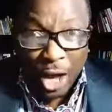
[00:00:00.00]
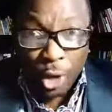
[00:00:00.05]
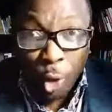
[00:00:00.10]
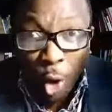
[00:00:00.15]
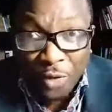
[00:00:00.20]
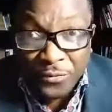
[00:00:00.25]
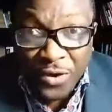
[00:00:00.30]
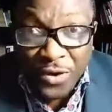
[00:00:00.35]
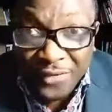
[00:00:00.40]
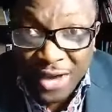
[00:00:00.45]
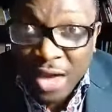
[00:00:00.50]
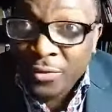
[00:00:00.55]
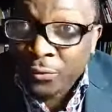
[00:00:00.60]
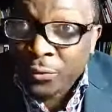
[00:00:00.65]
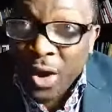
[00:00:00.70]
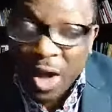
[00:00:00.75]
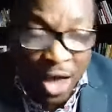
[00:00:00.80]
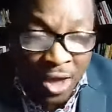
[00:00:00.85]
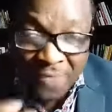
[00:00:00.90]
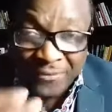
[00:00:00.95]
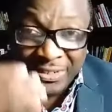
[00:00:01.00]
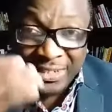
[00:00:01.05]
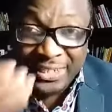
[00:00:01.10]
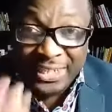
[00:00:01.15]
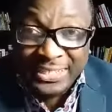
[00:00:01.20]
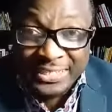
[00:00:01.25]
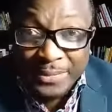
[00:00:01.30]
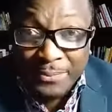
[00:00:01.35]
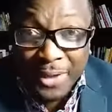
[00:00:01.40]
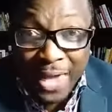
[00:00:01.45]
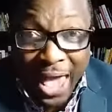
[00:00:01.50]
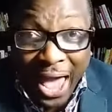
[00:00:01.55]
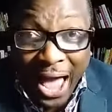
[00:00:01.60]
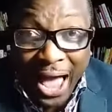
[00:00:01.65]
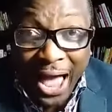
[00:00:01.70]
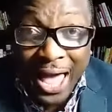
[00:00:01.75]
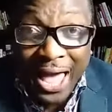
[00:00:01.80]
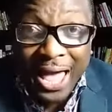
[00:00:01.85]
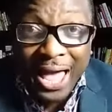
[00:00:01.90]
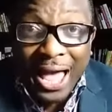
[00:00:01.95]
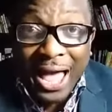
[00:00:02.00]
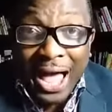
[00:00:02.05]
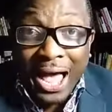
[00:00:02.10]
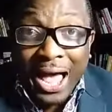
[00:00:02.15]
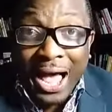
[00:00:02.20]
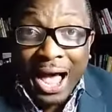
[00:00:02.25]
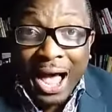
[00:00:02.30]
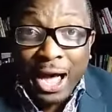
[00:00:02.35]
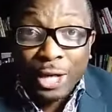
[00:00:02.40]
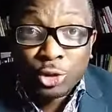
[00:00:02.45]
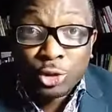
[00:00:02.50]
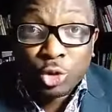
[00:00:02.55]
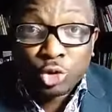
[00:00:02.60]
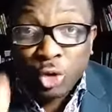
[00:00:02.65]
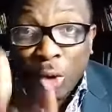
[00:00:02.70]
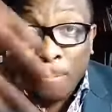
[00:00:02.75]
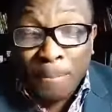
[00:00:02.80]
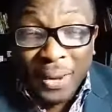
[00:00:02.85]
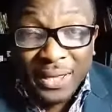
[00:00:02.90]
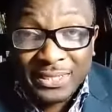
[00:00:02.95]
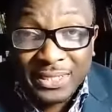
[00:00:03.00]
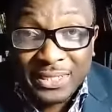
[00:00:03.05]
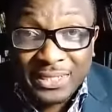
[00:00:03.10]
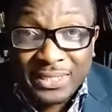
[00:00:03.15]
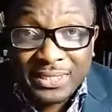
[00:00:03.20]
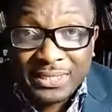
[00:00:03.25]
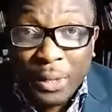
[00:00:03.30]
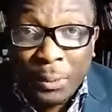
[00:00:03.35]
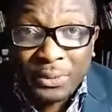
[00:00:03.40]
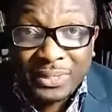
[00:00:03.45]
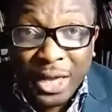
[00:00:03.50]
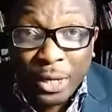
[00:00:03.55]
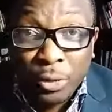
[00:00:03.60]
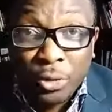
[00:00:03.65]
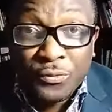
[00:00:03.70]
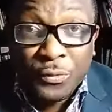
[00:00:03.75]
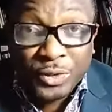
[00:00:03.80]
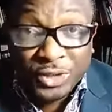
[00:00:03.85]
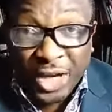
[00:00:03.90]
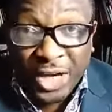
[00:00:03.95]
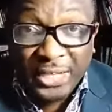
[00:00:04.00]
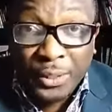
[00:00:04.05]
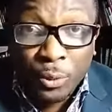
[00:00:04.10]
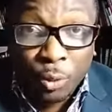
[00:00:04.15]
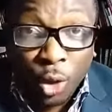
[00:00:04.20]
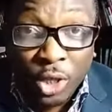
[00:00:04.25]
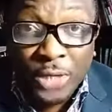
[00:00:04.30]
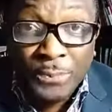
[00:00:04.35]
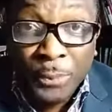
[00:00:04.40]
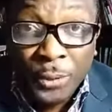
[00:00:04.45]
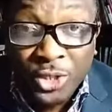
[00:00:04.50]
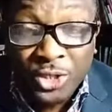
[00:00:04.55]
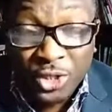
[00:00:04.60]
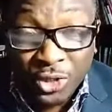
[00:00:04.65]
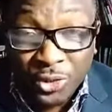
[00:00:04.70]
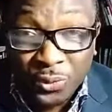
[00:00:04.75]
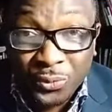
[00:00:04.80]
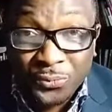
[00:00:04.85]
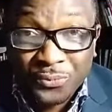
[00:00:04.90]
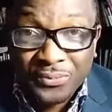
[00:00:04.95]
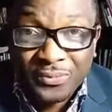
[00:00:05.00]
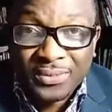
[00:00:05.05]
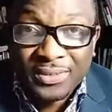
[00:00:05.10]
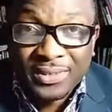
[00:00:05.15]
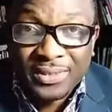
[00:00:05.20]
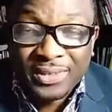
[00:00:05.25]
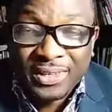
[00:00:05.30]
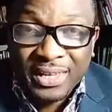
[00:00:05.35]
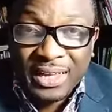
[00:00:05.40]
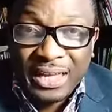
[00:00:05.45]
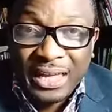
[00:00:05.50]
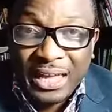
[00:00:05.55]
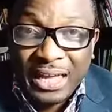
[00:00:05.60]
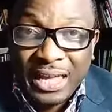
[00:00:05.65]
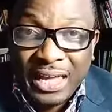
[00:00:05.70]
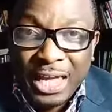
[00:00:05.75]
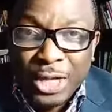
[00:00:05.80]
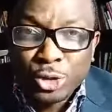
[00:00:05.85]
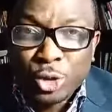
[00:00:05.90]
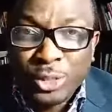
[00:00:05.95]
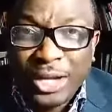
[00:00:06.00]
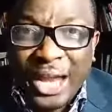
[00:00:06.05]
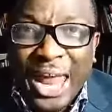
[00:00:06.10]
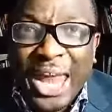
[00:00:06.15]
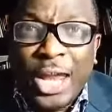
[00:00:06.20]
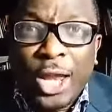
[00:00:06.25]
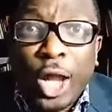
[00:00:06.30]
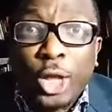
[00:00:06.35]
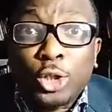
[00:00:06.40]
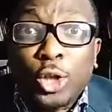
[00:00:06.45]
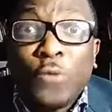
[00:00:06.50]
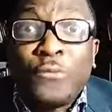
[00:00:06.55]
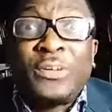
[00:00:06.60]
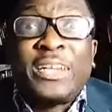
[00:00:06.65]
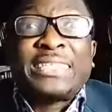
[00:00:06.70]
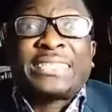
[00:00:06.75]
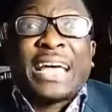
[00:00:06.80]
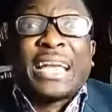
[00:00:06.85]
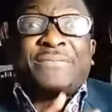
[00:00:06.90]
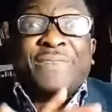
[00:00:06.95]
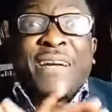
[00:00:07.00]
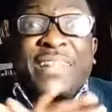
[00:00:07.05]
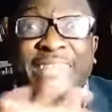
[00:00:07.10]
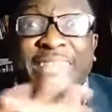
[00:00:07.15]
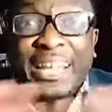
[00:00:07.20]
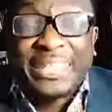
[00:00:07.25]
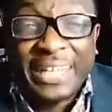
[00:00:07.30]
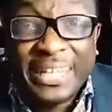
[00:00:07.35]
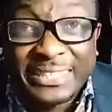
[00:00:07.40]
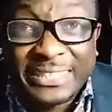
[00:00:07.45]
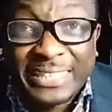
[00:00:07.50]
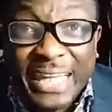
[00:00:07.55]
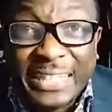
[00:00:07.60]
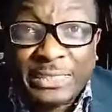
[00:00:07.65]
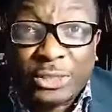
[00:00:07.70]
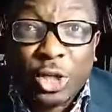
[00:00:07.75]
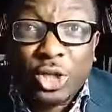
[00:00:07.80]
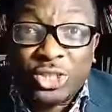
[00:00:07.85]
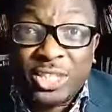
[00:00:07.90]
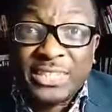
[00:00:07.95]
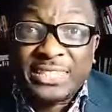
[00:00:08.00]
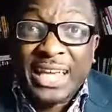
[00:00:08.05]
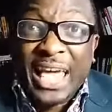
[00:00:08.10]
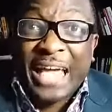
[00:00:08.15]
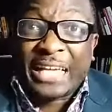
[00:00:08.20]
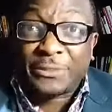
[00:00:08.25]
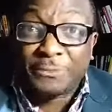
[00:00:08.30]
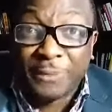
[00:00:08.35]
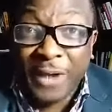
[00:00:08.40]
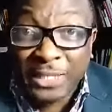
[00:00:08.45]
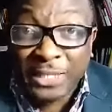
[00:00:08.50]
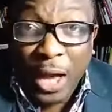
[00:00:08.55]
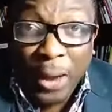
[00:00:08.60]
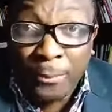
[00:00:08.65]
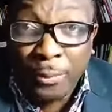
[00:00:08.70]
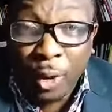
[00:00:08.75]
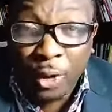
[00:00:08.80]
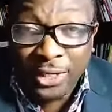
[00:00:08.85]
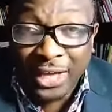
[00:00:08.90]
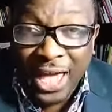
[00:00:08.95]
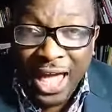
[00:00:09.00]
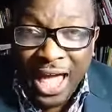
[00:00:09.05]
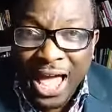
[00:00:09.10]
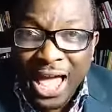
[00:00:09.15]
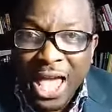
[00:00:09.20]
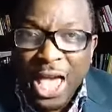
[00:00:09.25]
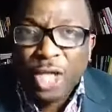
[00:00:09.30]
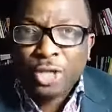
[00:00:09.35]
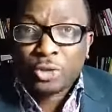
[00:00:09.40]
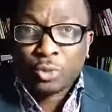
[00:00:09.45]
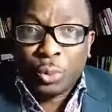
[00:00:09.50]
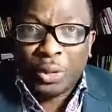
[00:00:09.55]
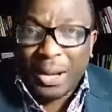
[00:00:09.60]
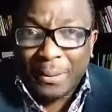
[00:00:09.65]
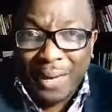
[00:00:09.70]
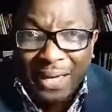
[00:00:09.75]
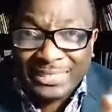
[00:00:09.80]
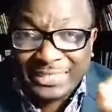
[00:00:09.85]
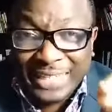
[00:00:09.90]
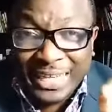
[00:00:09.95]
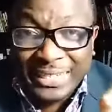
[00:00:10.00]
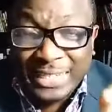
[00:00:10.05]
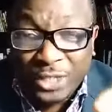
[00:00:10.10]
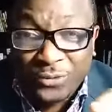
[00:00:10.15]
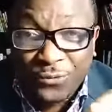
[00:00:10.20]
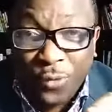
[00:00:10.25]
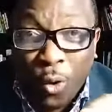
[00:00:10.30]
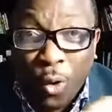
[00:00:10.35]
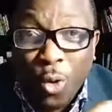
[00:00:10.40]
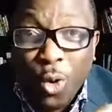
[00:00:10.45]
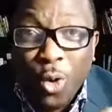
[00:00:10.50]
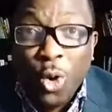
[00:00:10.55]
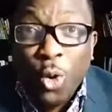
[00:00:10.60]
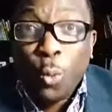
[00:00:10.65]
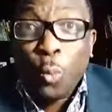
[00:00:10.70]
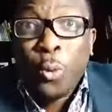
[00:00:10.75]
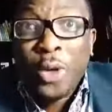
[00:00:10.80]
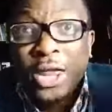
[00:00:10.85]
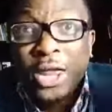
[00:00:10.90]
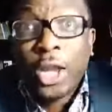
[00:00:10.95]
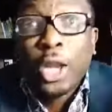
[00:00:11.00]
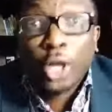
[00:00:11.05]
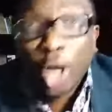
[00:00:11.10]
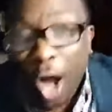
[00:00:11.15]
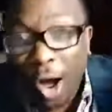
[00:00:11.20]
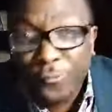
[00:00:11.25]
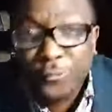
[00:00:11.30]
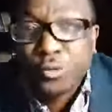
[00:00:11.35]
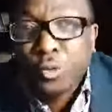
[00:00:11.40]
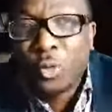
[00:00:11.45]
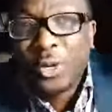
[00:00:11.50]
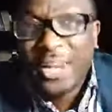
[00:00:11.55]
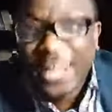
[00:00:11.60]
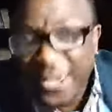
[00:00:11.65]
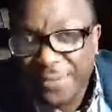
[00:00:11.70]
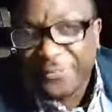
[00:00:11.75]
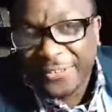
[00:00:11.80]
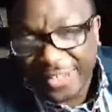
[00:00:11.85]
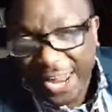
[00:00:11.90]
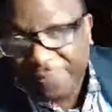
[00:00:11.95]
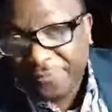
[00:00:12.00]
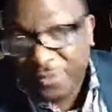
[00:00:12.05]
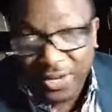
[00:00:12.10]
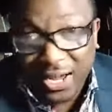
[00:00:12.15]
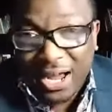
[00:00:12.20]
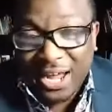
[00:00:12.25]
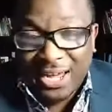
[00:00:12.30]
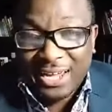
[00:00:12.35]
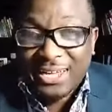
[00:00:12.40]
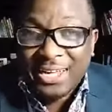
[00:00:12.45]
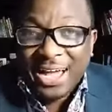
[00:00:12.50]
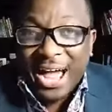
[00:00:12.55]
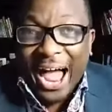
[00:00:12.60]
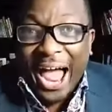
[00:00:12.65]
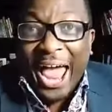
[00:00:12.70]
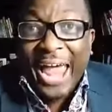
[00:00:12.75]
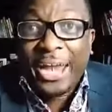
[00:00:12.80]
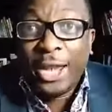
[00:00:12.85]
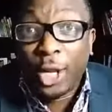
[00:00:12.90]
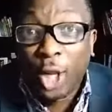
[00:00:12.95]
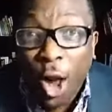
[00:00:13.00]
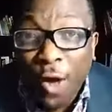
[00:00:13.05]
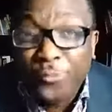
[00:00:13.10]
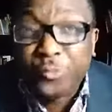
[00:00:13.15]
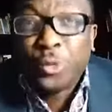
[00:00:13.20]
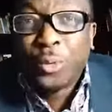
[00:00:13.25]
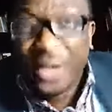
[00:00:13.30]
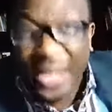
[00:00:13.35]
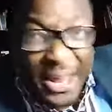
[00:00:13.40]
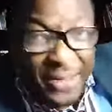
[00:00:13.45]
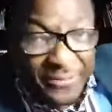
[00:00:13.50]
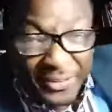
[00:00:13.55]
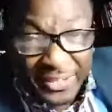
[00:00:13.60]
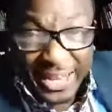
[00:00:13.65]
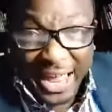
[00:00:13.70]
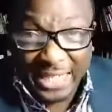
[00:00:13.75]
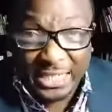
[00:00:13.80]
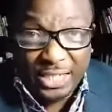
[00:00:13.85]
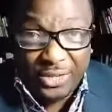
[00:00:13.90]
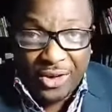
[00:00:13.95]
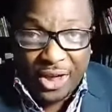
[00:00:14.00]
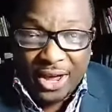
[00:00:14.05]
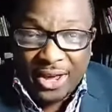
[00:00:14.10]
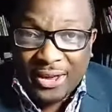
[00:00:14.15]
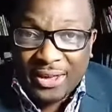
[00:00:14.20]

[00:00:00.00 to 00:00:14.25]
go out for evangelism here to some places. They will tell you if you try, they will call the police on you. So there are a lot of disadvantages that churches experience abroad here. So what am I saying this for? We love to live in Africa. I love to live in Nigeria.